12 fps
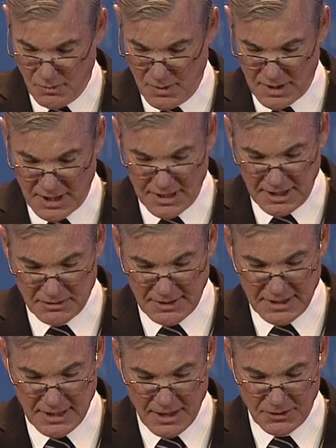We are cutting
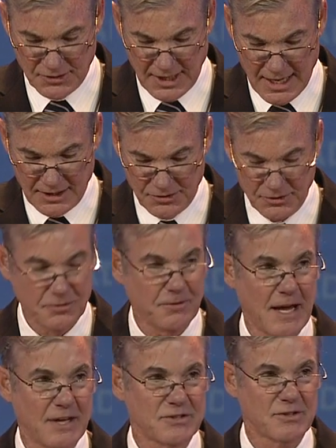greenhouse gases
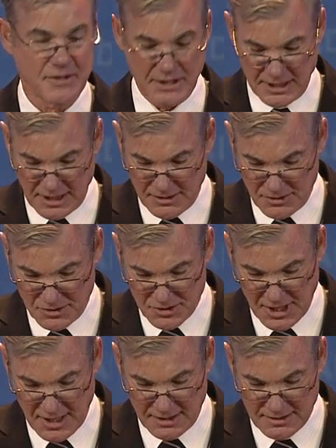faster than any other
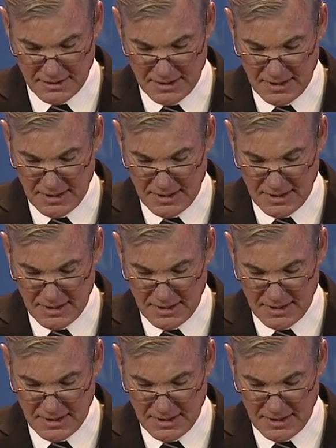state.